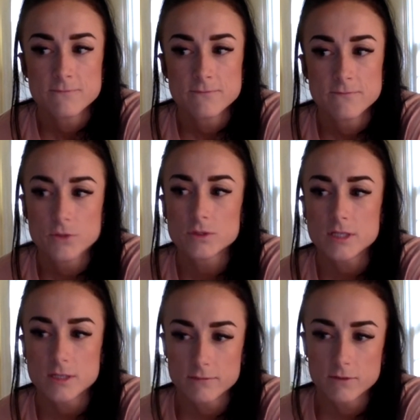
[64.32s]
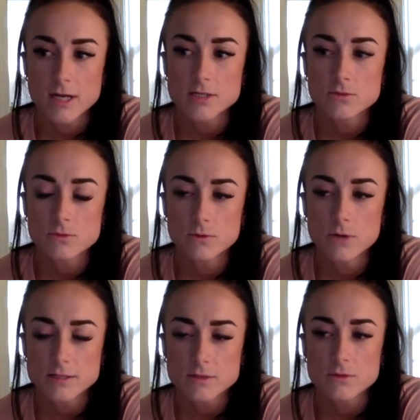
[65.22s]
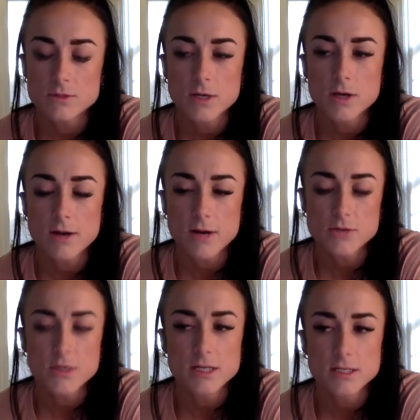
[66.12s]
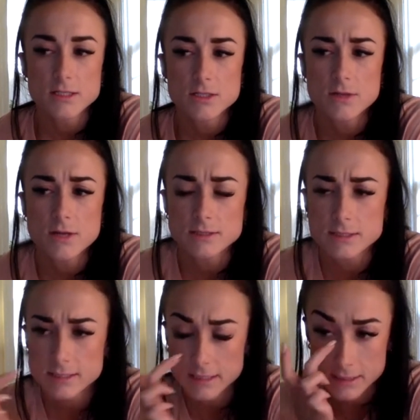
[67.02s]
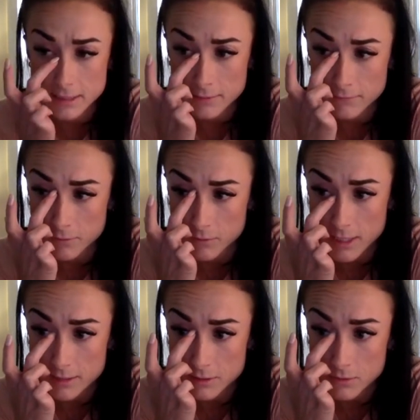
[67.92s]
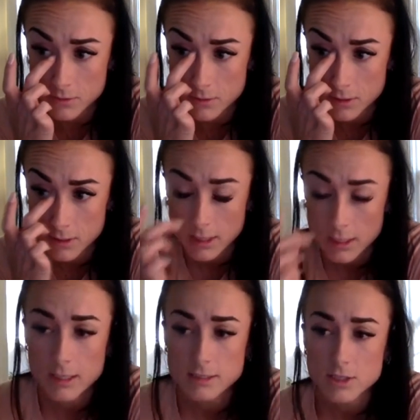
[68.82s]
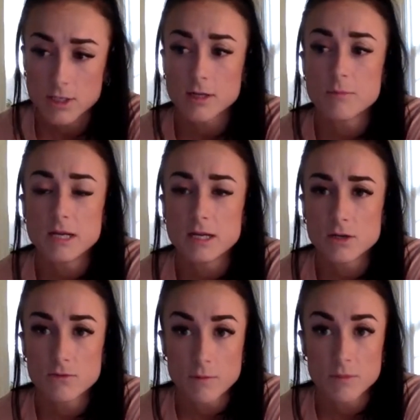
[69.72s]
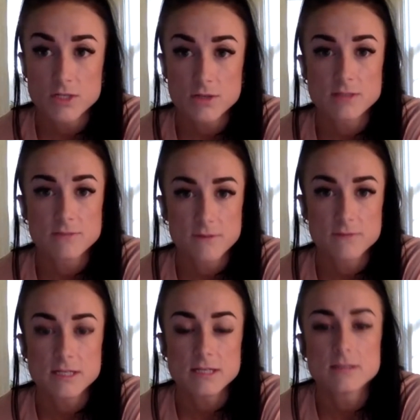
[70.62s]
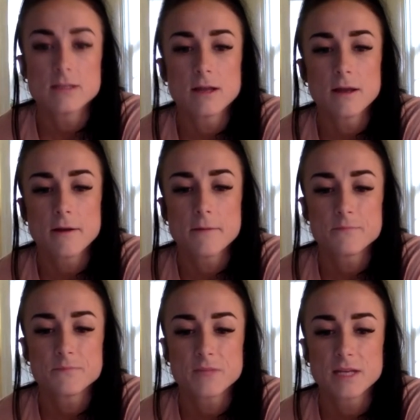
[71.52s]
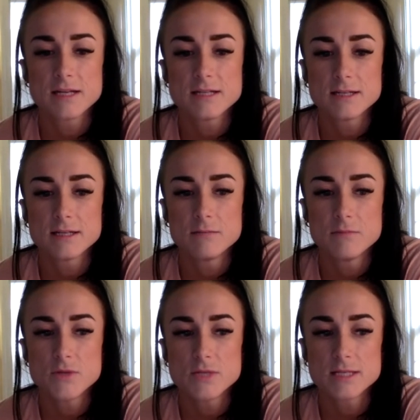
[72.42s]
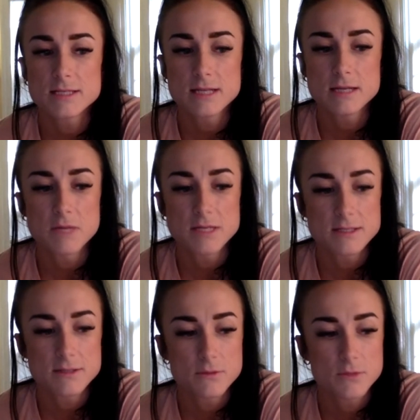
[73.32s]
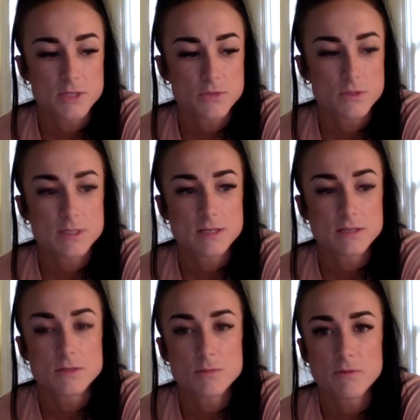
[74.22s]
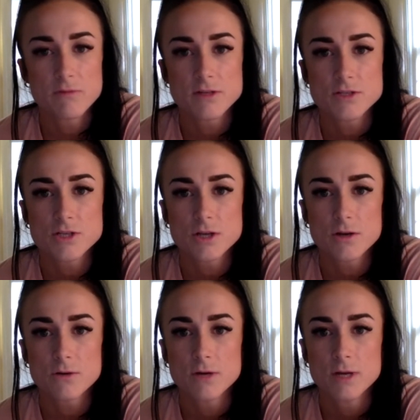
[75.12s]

full year of grad school. So I graduated in 2016 from grad school, and I started competing in November 2015. And I did Music City Muscle, which was a super fun show